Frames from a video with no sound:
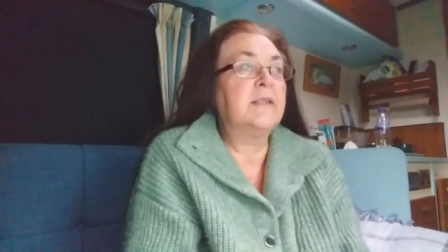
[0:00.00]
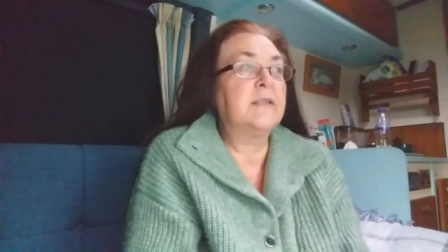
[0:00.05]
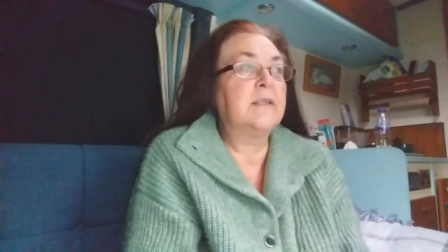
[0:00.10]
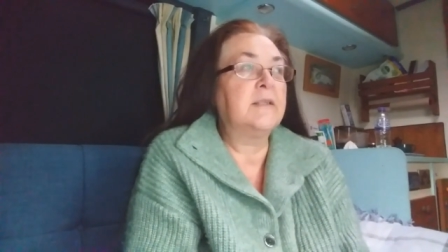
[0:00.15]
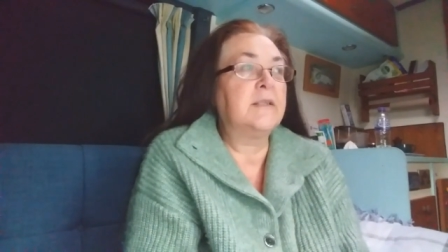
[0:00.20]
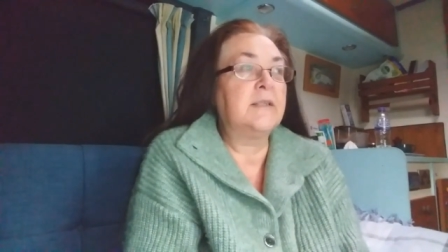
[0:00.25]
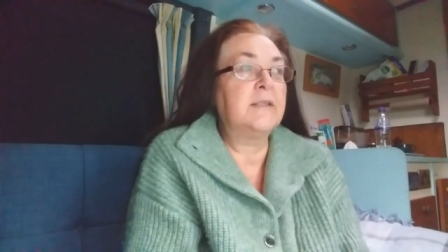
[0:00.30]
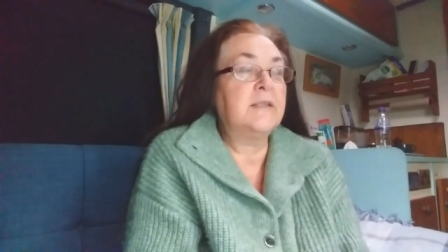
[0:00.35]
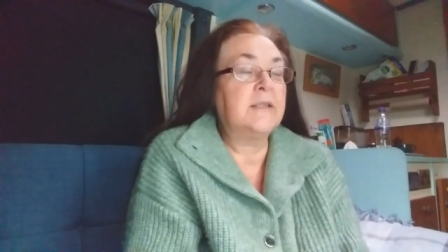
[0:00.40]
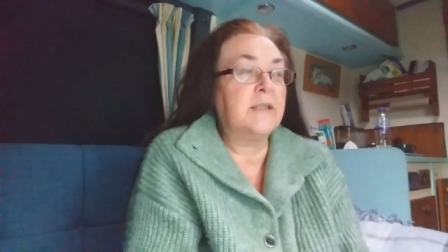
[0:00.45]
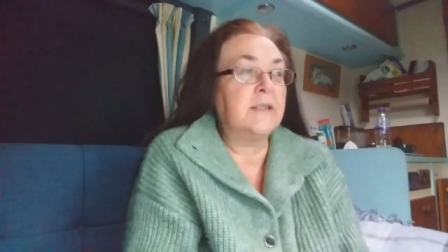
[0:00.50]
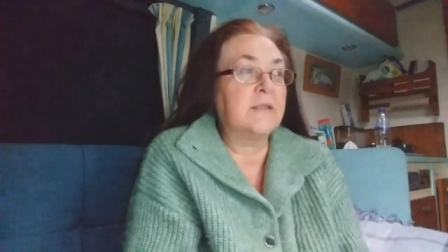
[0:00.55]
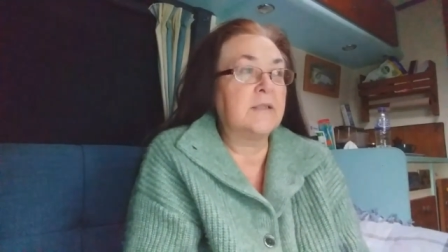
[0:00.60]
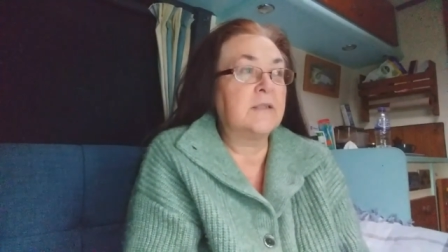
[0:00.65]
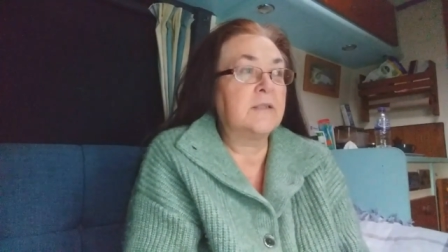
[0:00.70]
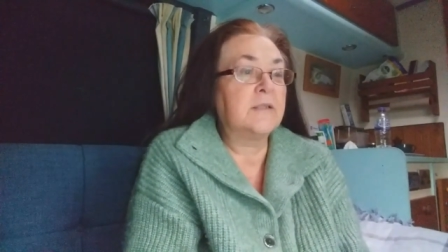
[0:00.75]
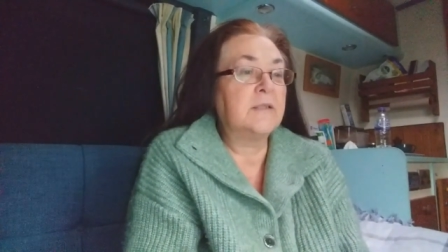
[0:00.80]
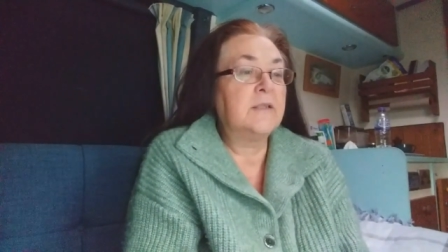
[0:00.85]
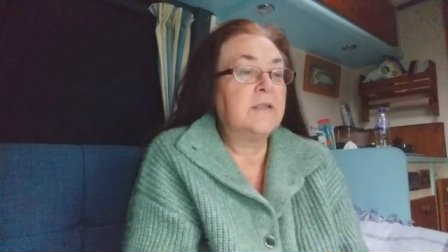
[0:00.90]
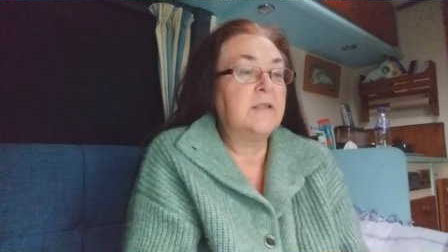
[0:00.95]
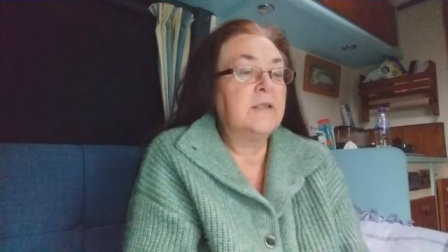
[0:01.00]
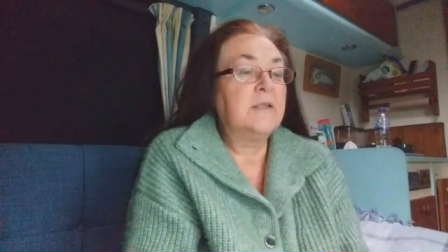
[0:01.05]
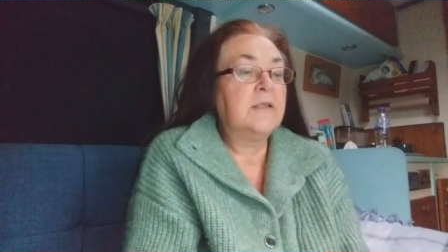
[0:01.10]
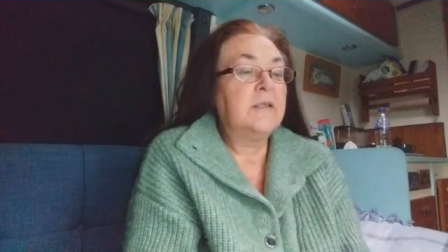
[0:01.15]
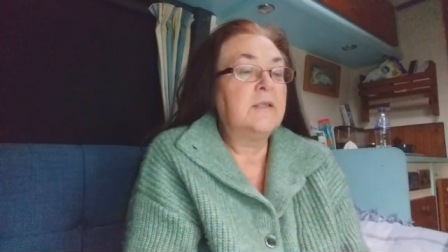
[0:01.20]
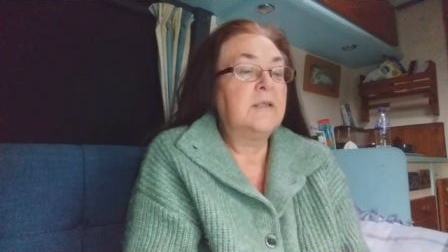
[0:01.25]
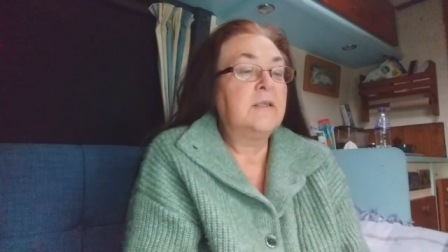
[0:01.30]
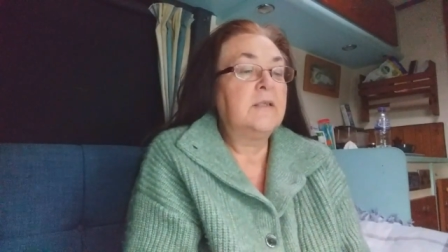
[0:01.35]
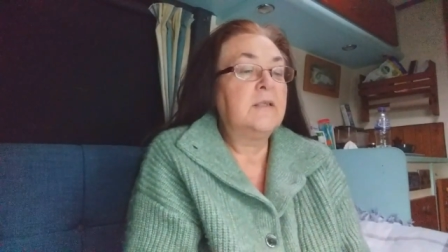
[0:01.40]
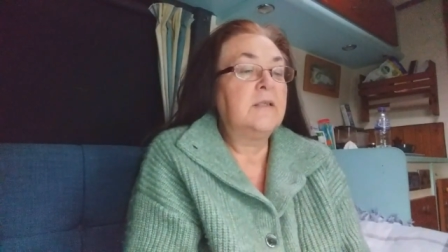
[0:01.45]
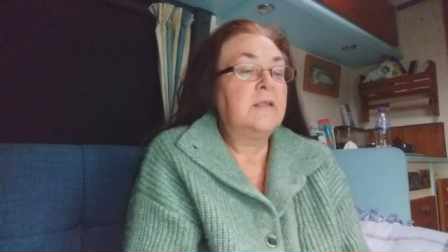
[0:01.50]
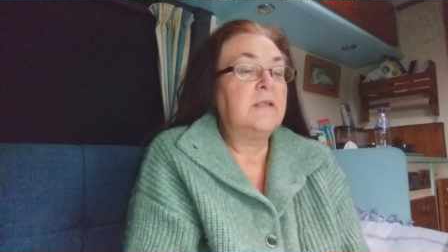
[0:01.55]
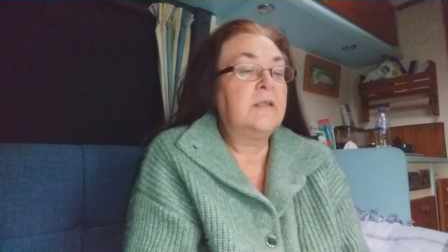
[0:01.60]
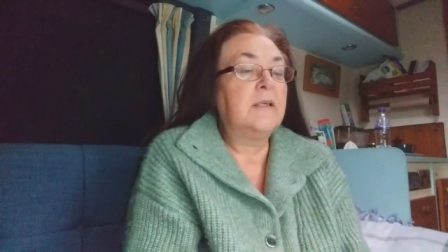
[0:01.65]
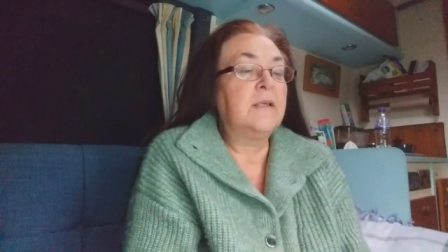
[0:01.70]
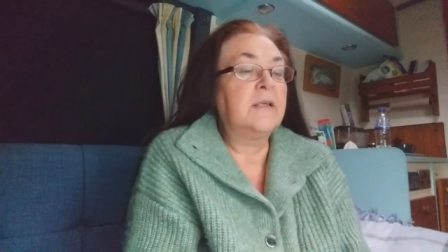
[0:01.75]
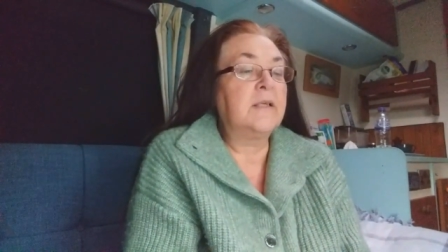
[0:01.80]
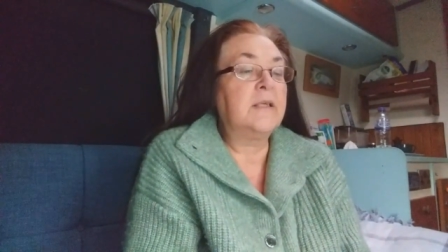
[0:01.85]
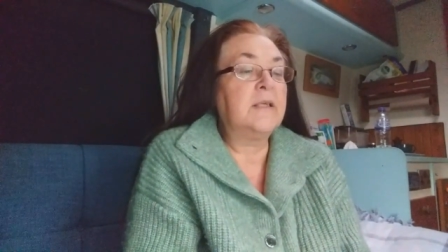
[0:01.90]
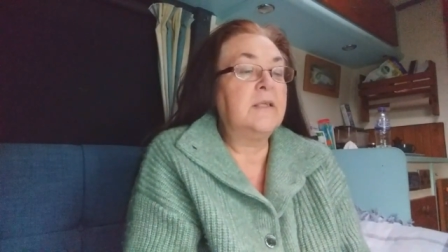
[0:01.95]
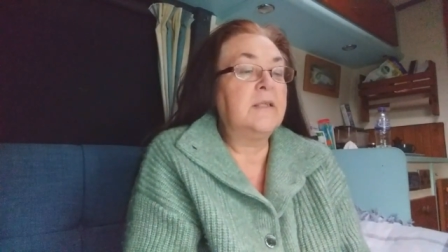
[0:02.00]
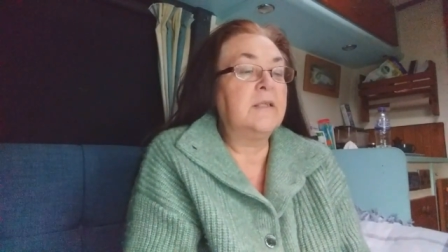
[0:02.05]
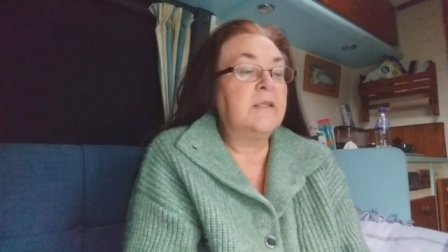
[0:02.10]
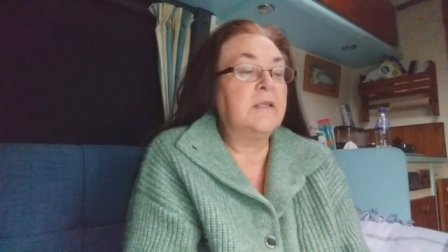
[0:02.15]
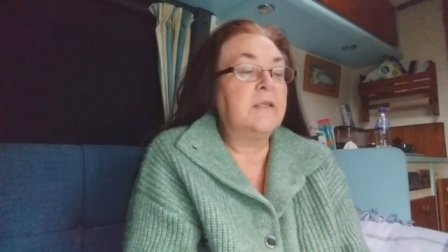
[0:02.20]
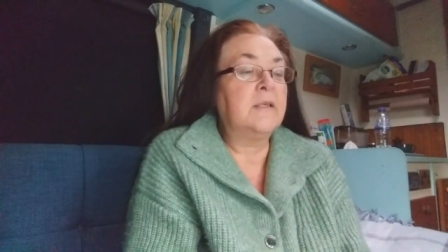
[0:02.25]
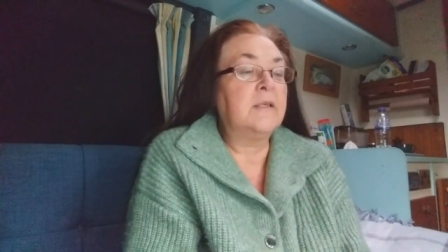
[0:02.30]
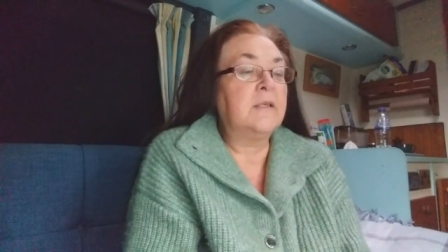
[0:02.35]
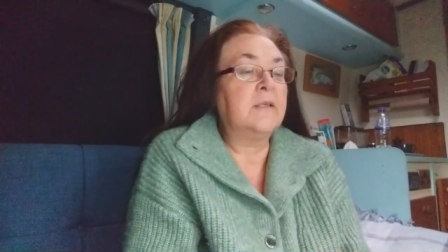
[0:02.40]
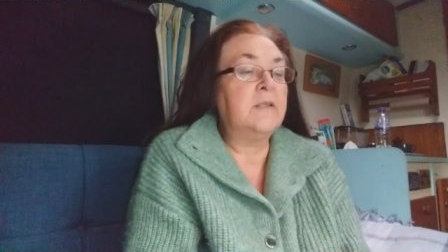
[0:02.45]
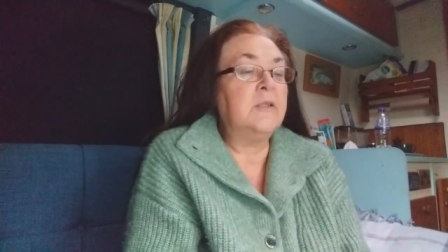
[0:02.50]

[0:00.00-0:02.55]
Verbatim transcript: I think that's like either